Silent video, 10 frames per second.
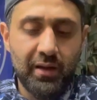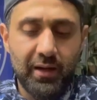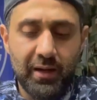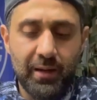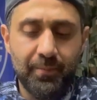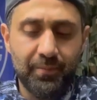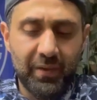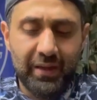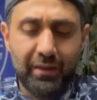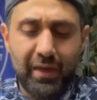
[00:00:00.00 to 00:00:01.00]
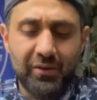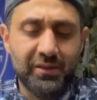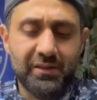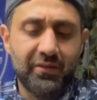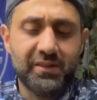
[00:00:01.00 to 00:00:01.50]
like
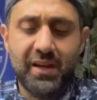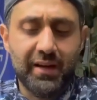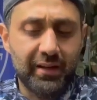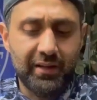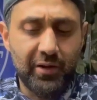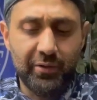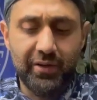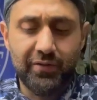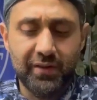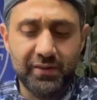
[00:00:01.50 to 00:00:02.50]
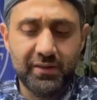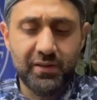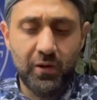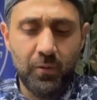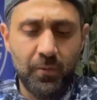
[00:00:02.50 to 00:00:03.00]
thousandths of a second, difference.
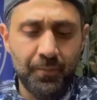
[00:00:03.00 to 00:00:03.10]
So,